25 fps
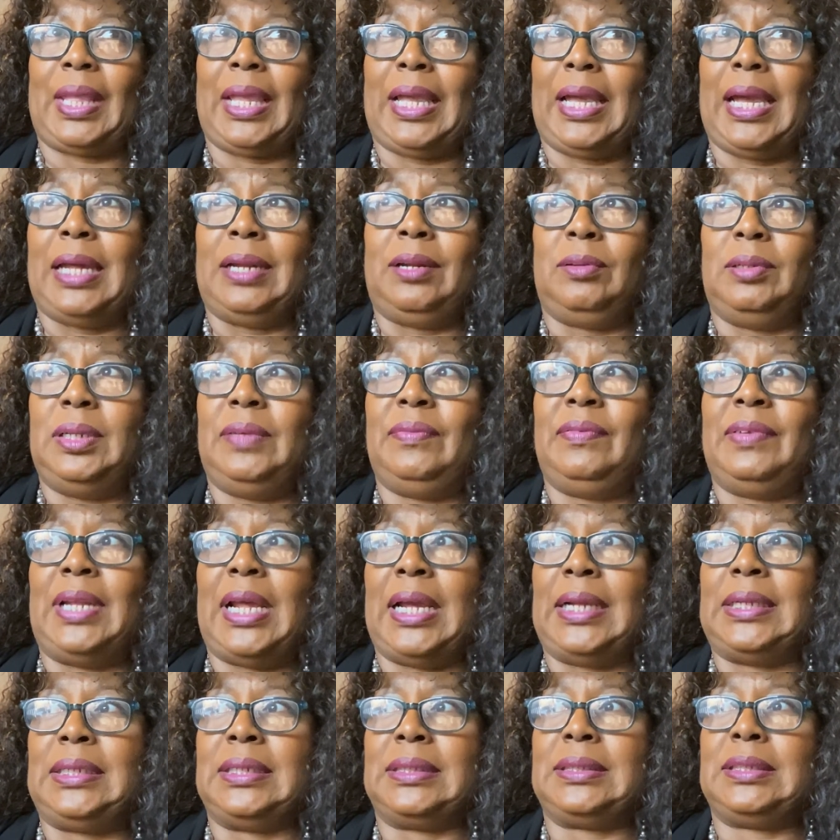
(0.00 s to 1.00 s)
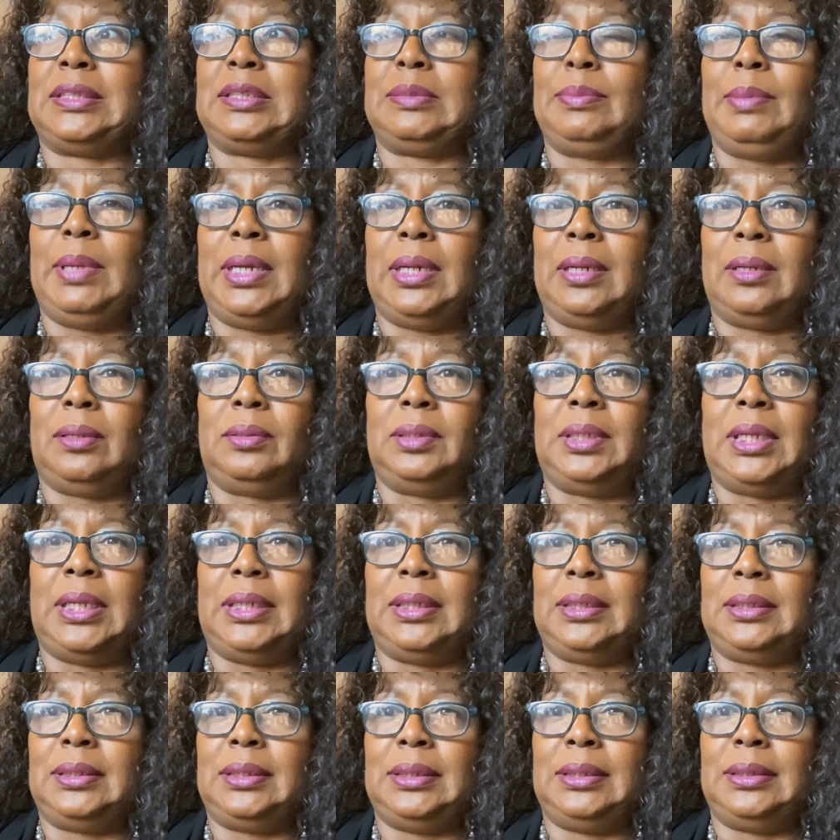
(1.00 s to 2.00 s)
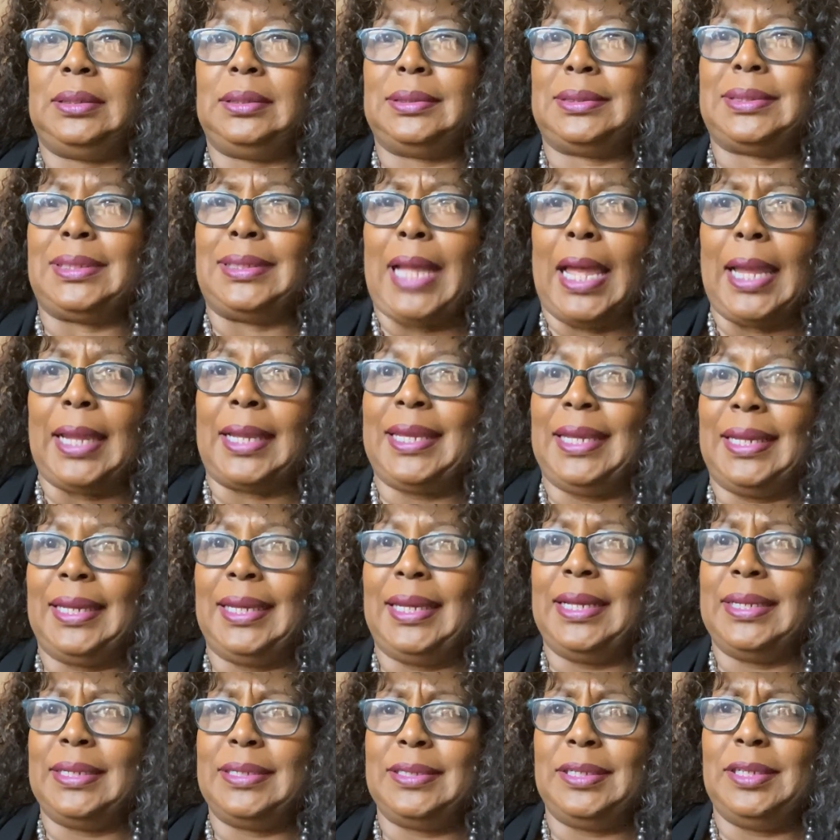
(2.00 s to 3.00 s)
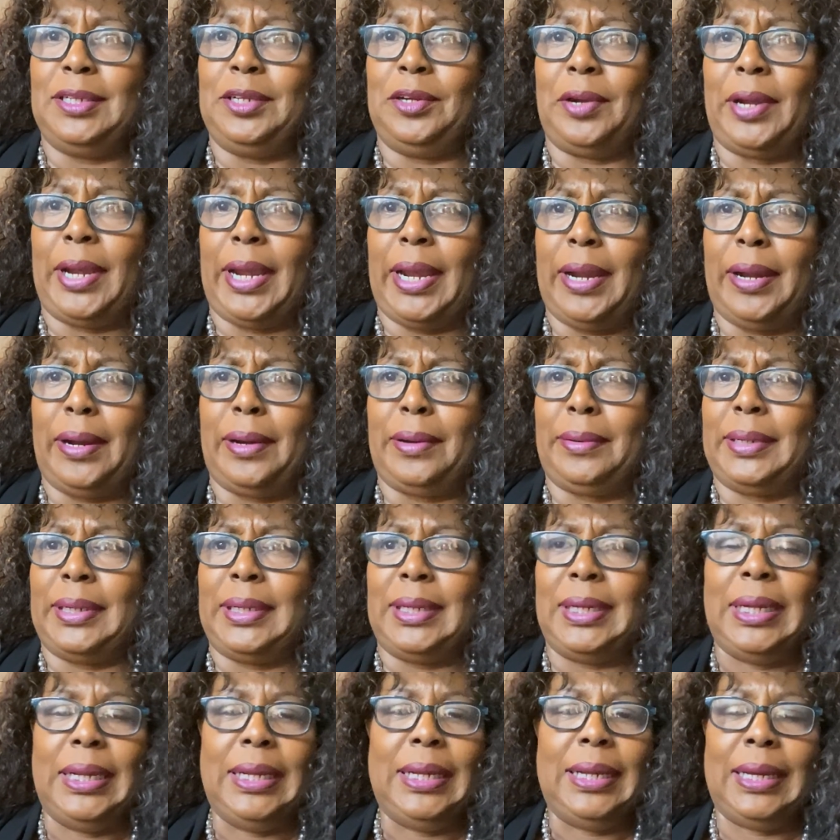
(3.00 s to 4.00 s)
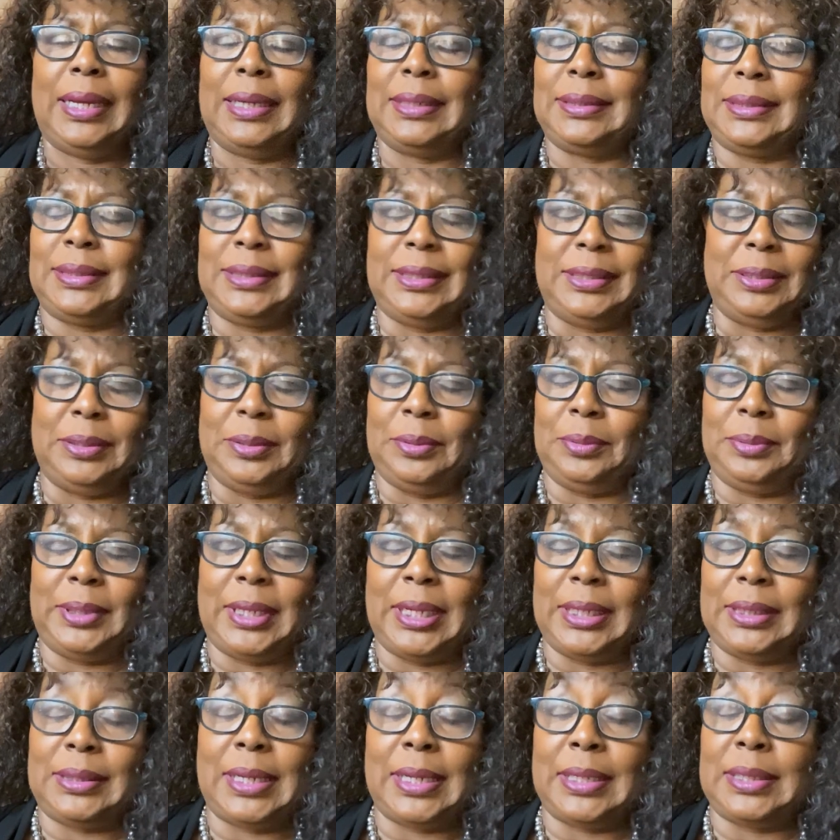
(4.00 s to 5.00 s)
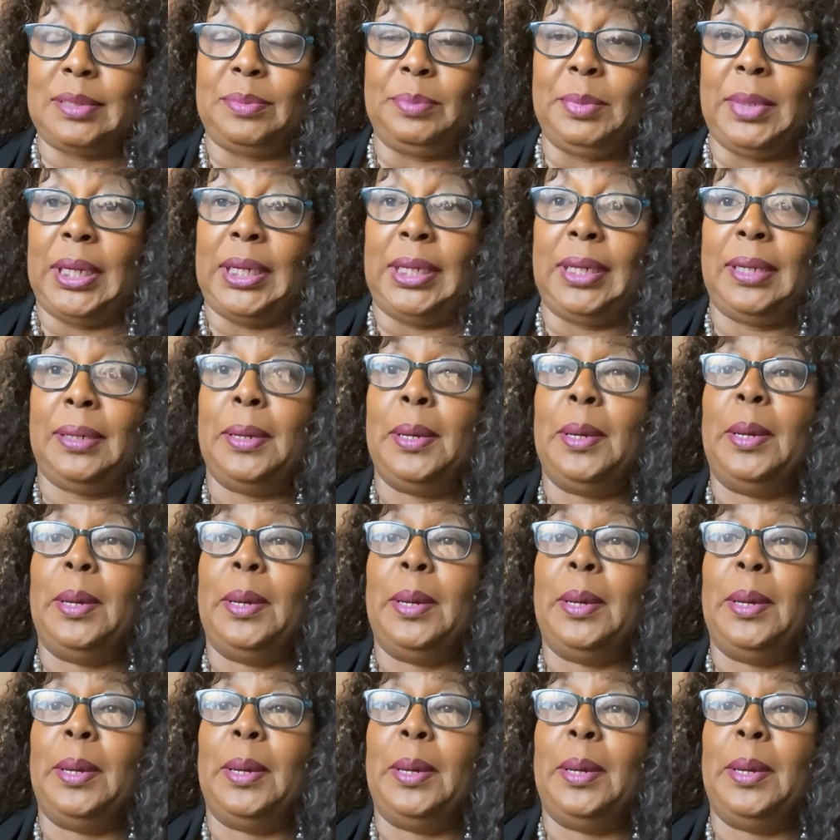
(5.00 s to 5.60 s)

I don't even like the smell that it is. Like it gets in your hair, and that's me.